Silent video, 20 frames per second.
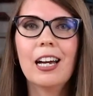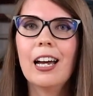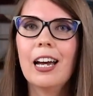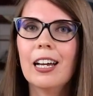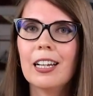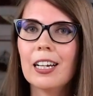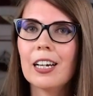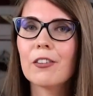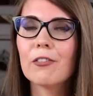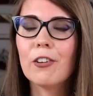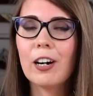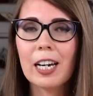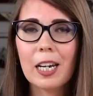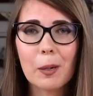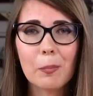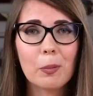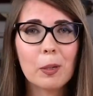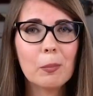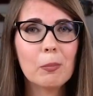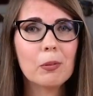And like for
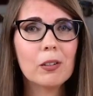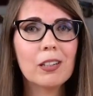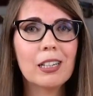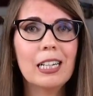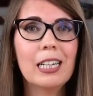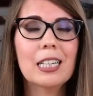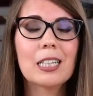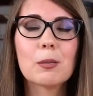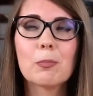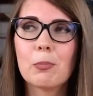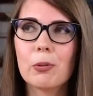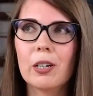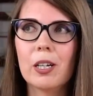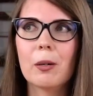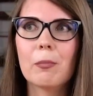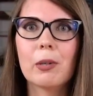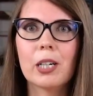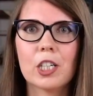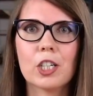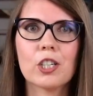other people, it's
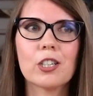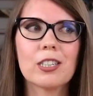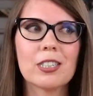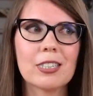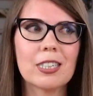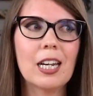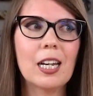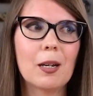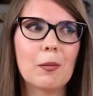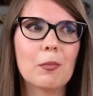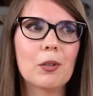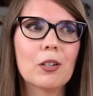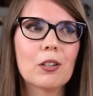pretty much the same.